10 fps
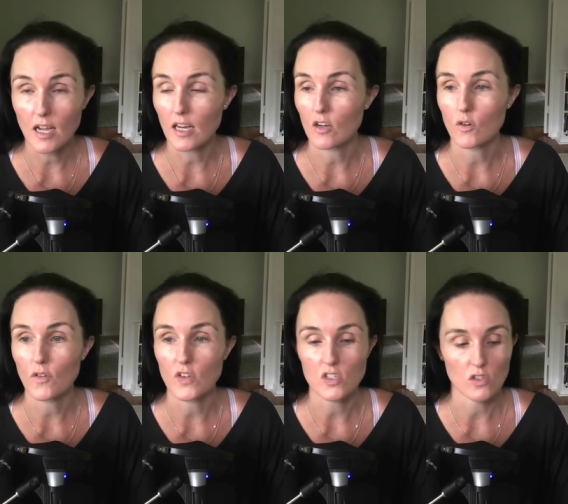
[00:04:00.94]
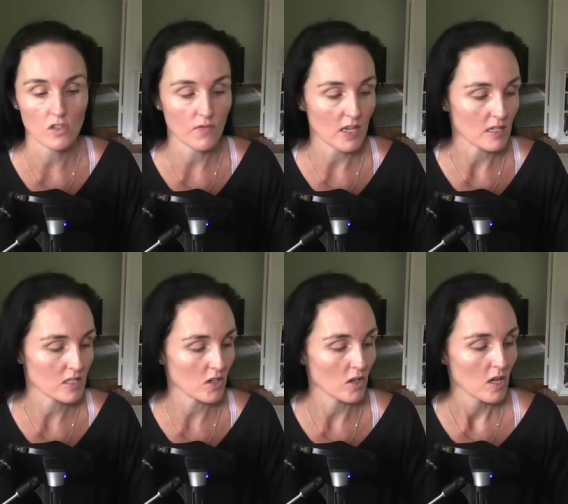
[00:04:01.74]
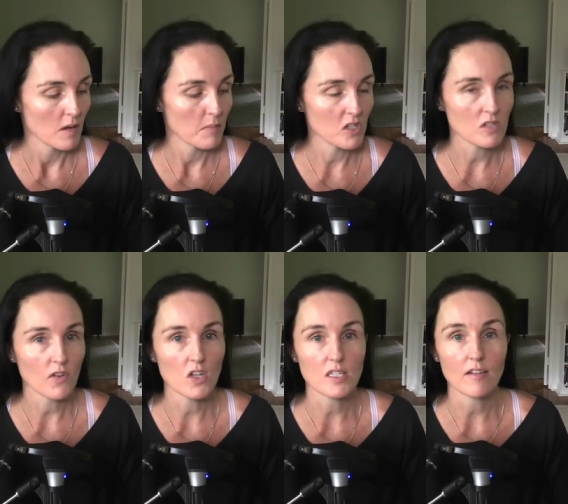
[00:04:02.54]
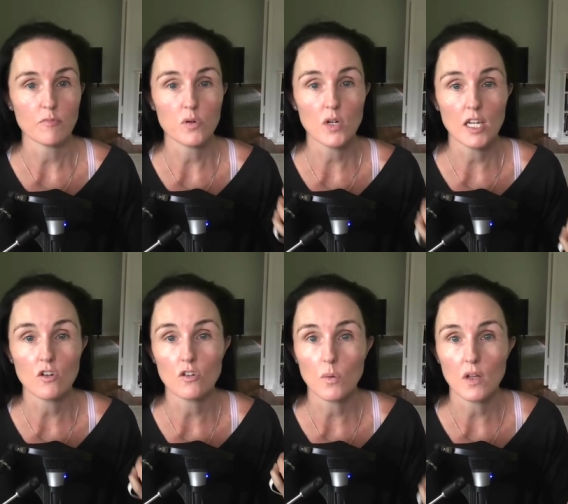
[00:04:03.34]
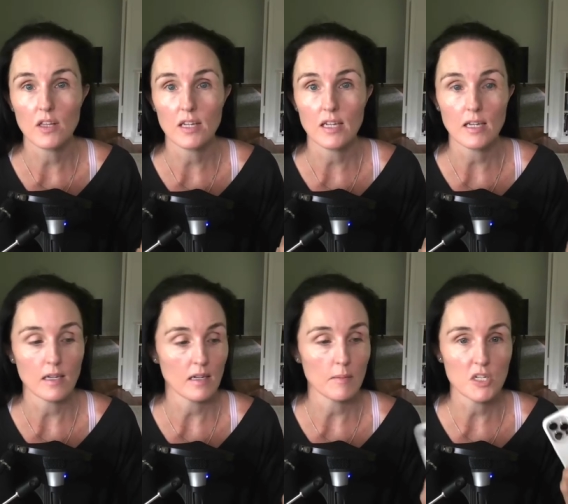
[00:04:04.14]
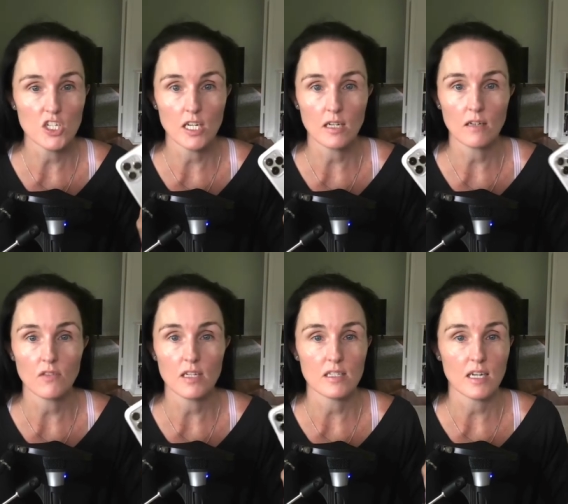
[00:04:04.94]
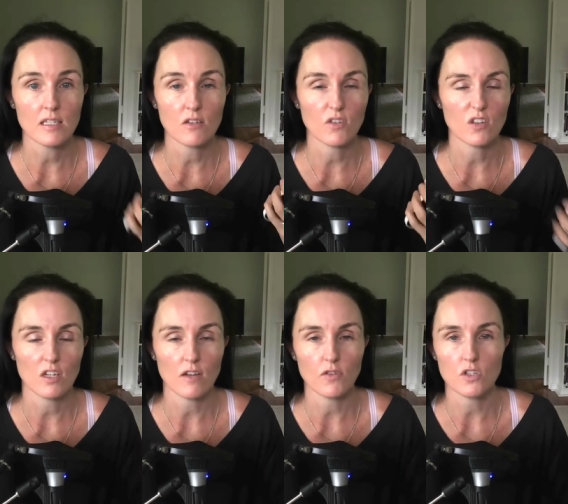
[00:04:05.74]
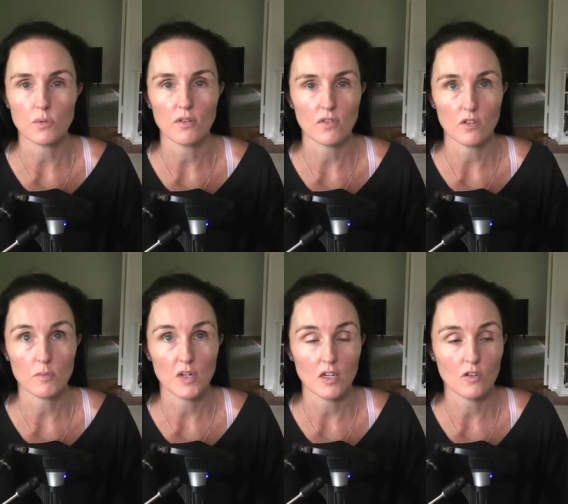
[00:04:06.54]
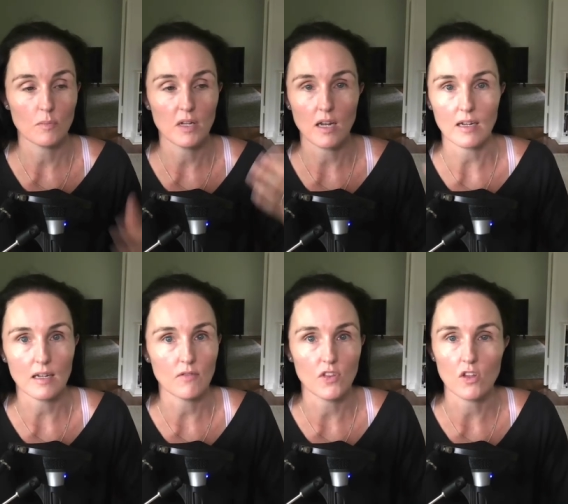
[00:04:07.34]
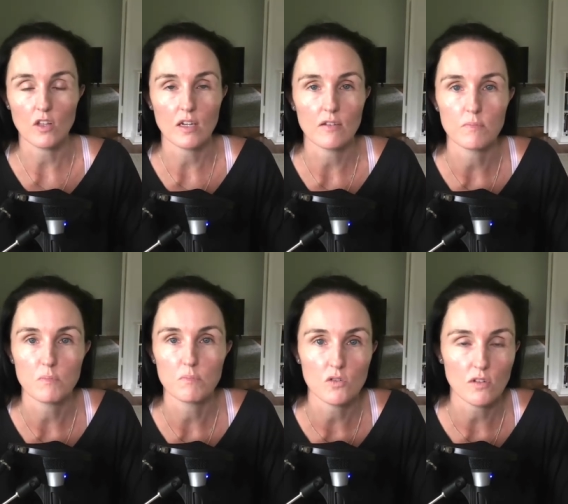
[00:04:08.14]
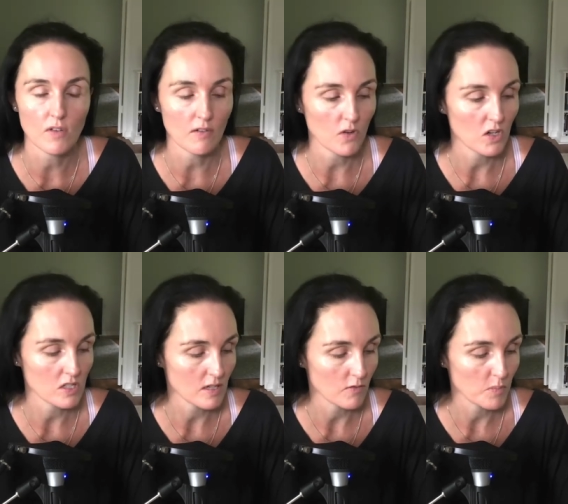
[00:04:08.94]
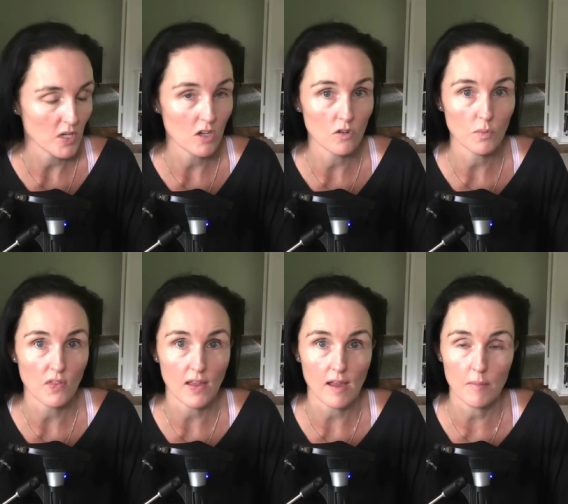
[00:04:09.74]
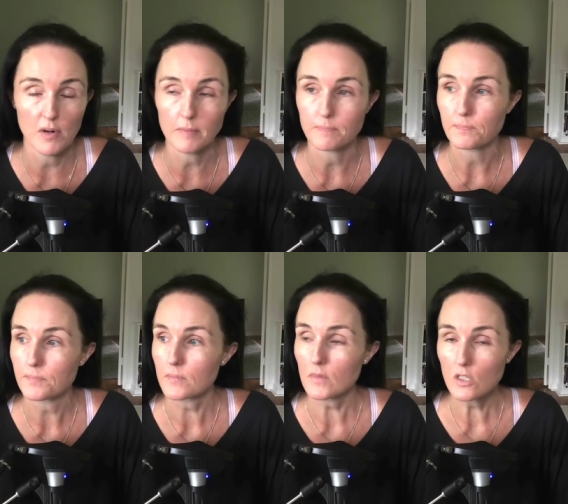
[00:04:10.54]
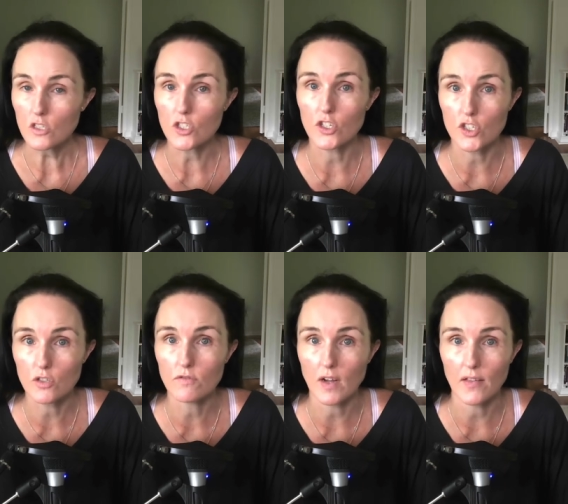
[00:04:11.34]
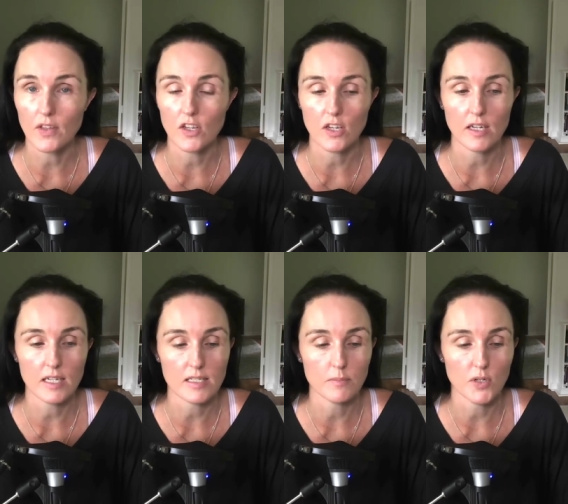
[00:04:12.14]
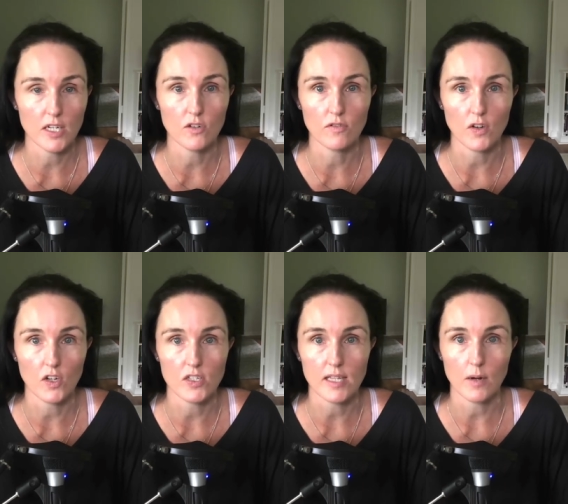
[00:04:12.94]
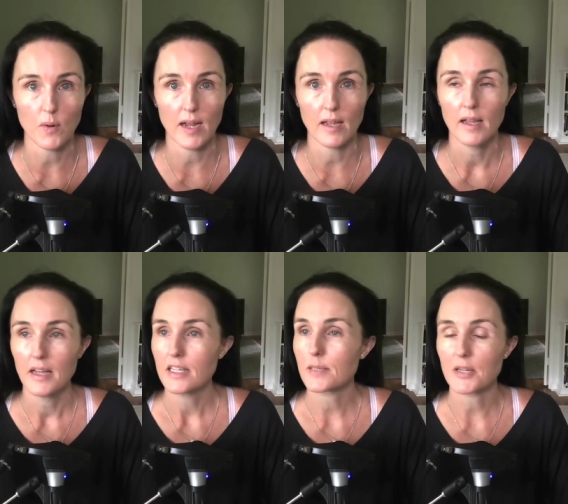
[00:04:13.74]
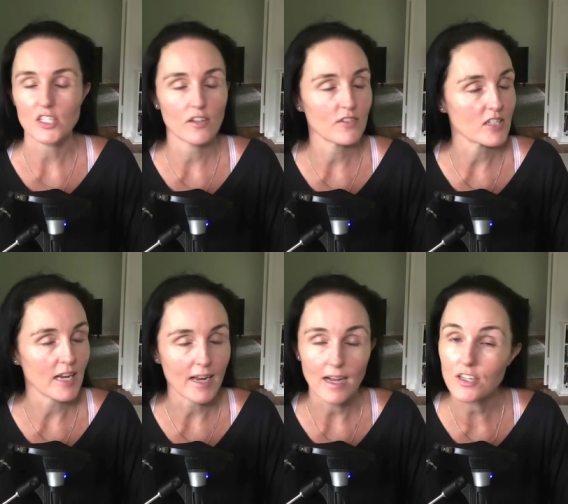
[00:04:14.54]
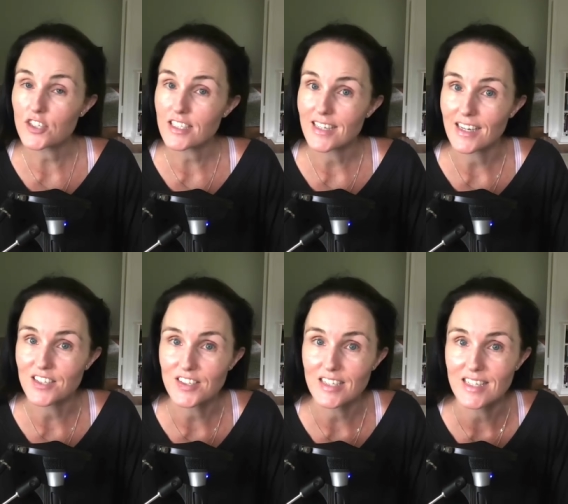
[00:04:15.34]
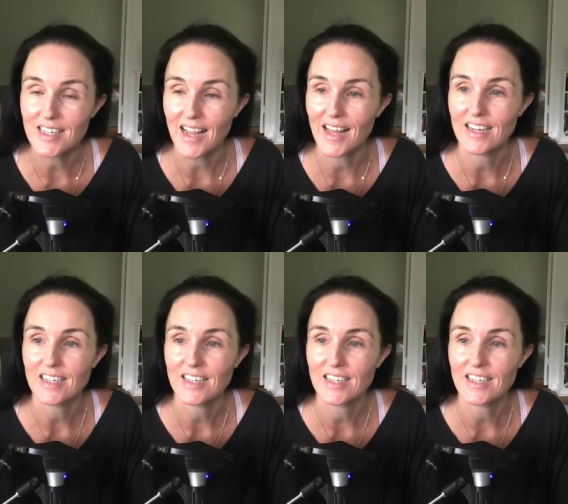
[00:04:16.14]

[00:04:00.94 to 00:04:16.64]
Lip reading: and all of those sorts of things. So most phones have pretty good quality imaging these days. I've got the iPhone 12, so it's pretty good, but like even the earlier models of iPhone and stuff are pretty good with their camera. So you should find that you can get some pretty good photos that way, especially if you take hundreds and hundreds, and